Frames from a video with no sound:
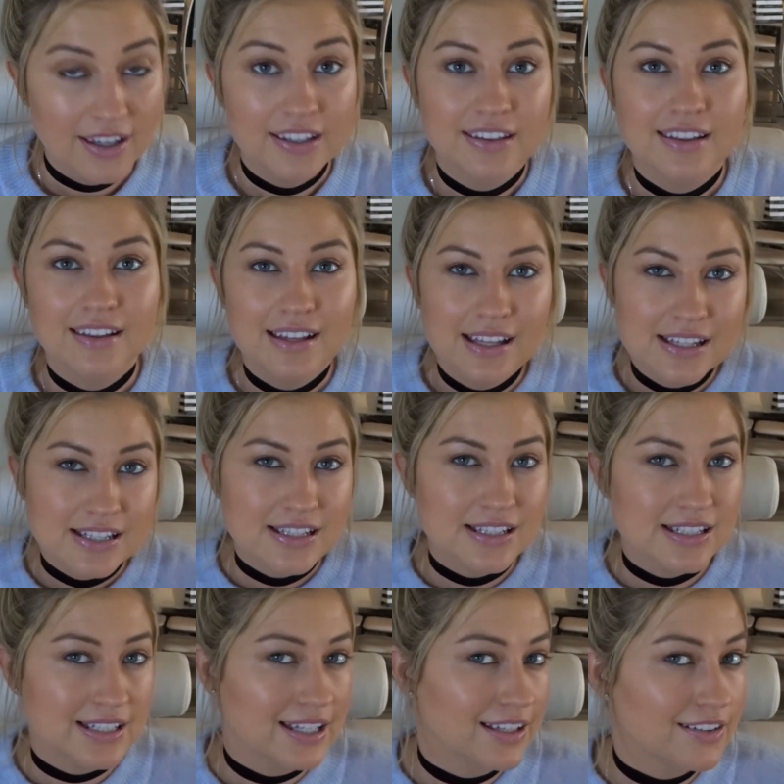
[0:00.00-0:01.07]
Unless
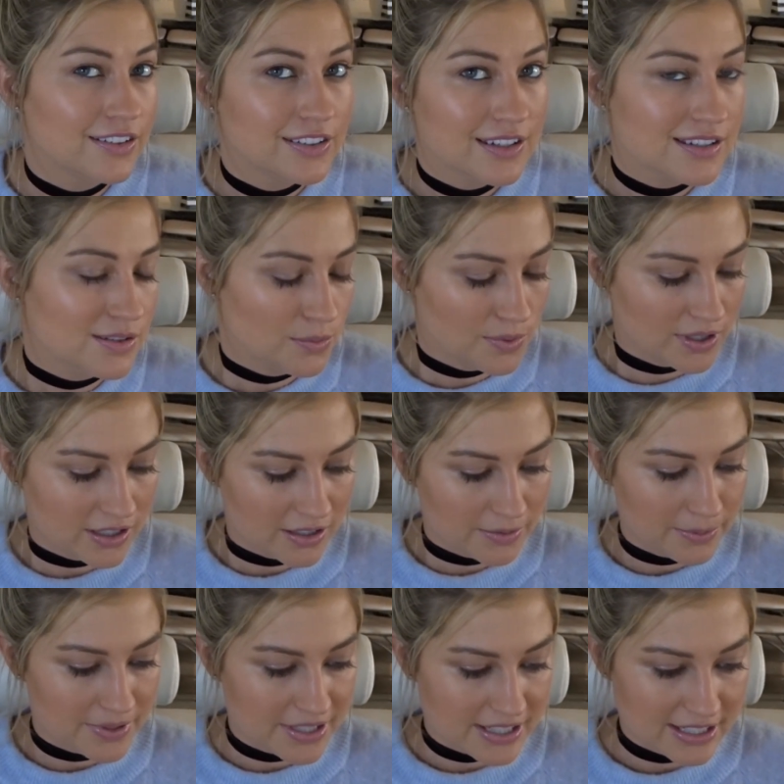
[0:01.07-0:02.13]
this angle doesn't work,
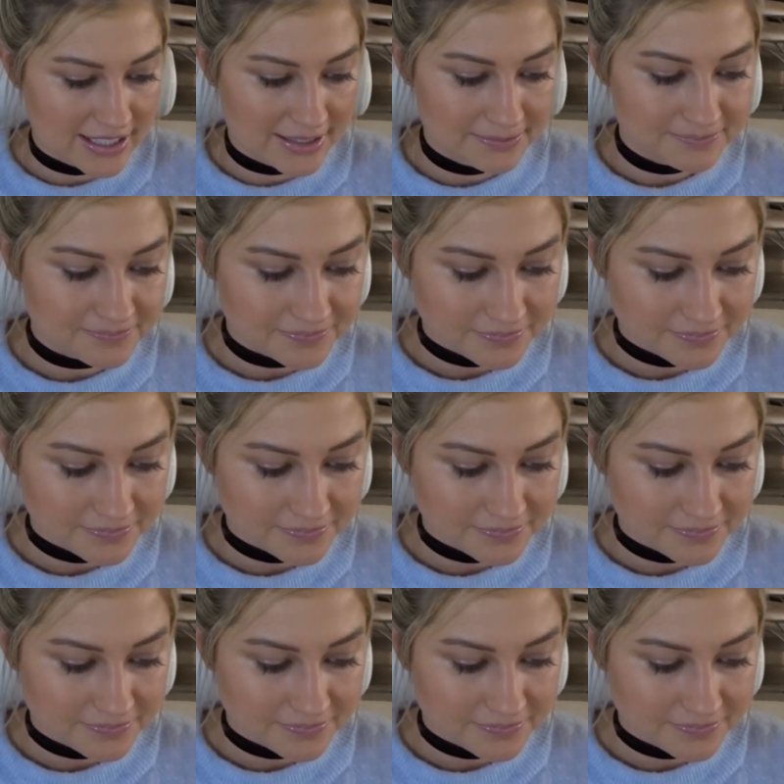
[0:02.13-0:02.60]
we'll see.